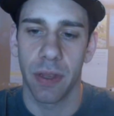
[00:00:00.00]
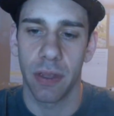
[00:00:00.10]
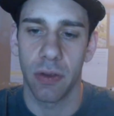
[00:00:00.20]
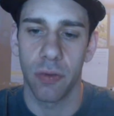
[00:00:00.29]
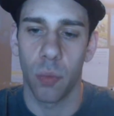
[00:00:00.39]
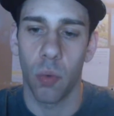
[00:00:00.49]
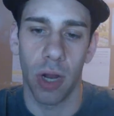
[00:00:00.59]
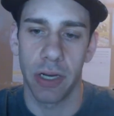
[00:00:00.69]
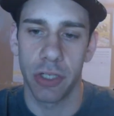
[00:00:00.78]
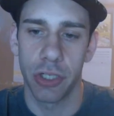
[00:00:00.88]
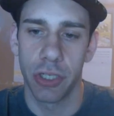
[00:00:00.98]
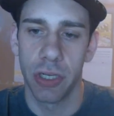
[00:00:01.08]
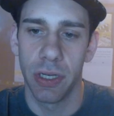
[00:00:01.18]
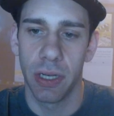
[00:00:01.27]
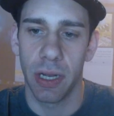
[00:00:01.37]
use wattage.
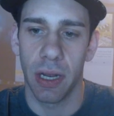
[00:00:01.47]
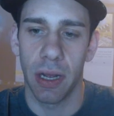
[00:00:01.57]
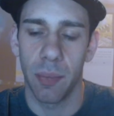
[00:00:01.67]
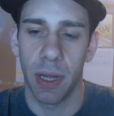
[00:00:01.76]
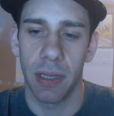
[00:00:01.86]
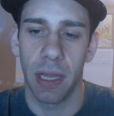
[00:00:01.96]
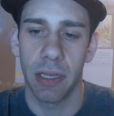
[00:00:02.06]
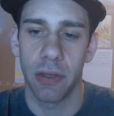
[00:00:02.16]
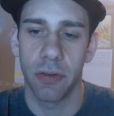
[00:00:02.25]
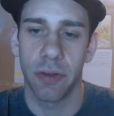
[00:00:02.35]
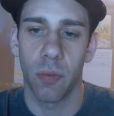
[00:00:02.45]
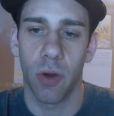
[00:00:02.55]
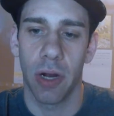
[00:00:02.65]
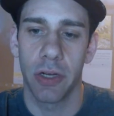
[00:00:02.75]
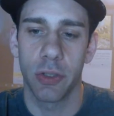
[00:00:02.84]
I like using
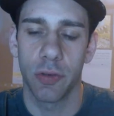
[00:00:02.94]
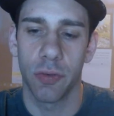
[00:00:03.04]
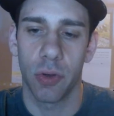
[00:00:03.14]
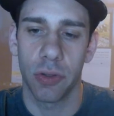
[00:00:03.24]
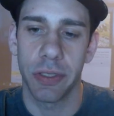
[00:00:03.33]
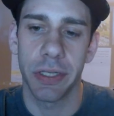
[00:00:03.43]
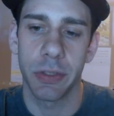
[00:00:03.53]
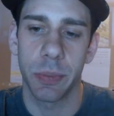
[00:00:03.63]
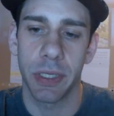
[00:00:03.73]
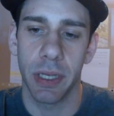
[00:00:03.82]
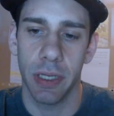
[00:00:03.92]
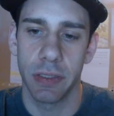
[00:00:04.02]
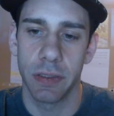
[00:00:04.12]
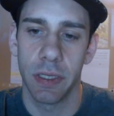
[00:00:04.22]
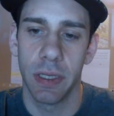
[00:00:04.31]
wattage over voltage
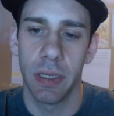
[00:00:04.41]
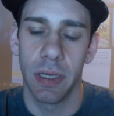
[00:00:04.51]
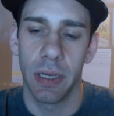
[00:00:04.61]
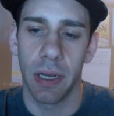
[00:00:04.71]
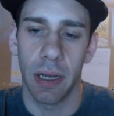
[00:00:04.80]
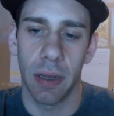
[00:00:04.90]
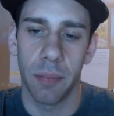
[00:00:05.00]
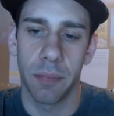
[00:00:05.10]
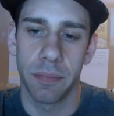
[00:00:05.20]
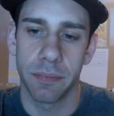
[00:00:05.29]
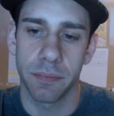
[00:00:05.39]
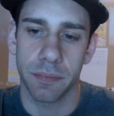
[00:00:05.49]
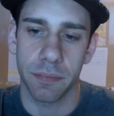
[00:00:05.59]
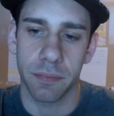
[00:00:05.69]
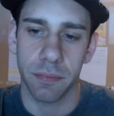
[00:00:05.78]
because
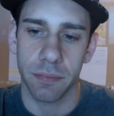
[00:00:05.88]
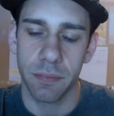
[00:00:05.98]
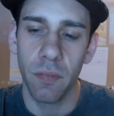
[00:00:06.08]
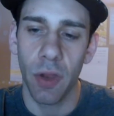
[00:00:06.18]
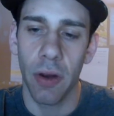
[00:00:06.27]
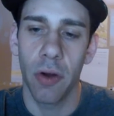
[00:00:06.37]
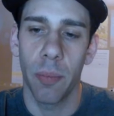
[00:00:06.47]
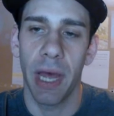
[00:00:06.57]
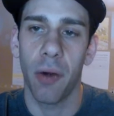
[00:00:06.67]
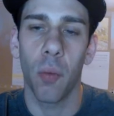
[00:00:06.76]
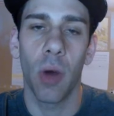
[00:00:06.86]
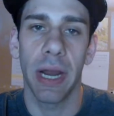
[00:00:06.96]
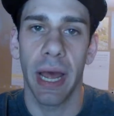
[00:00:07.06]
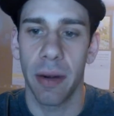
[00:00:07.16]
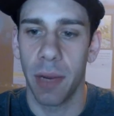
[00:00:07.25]
no matter
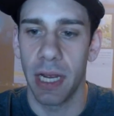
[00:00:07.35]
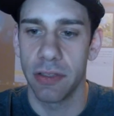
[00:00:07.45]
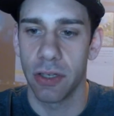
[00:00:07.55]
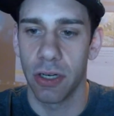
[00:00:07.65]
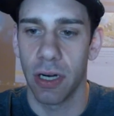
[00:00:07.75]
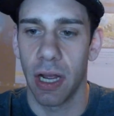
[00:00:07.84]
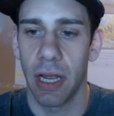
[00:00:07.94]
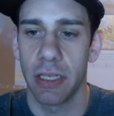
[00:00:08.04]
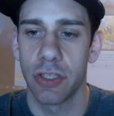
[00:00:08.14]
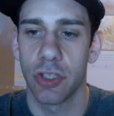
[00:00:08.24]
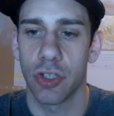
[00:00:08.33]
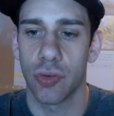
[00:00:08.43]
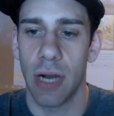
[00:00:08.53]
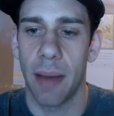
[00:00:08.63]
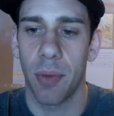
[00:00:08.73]
what atomizer I
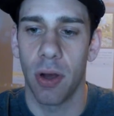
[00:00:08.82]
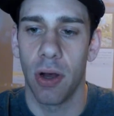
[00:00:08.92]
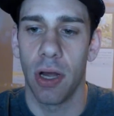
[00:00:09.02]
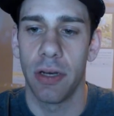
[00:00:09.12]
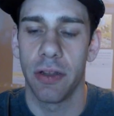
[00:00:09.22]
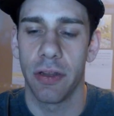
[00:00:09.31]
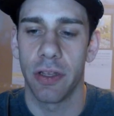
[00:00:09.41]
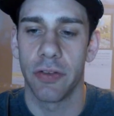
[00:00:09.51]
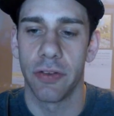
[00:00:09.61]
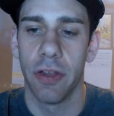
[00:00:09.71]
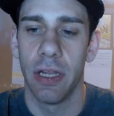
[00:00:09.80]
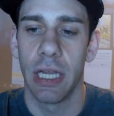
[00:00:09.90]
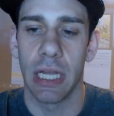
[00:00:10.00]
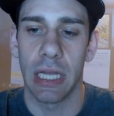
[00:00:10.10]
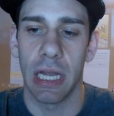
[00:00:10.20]
strap onto this
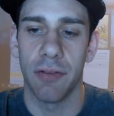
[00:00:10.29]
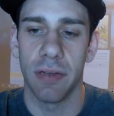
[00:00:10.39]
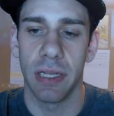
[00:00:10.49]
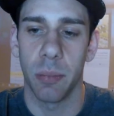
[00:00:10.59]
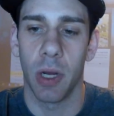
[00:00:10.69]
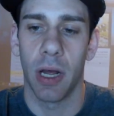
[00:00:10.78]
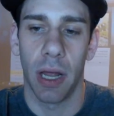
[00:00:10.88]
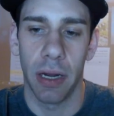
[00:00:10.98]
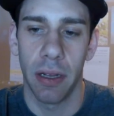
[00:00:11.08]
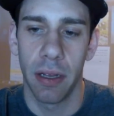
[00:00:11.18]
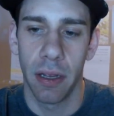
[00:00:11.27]
lovely mod,